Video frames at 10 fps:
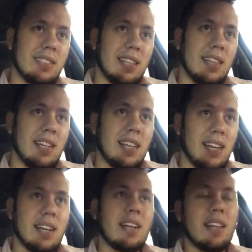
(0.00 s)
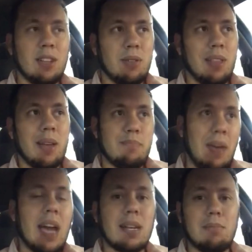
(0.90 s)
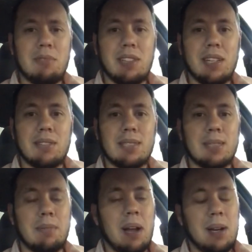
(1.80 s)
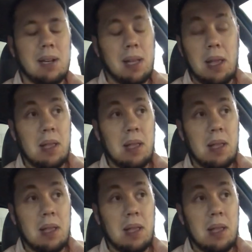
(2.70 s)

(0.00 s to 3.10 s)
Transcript: and then he had another backup one that was expired?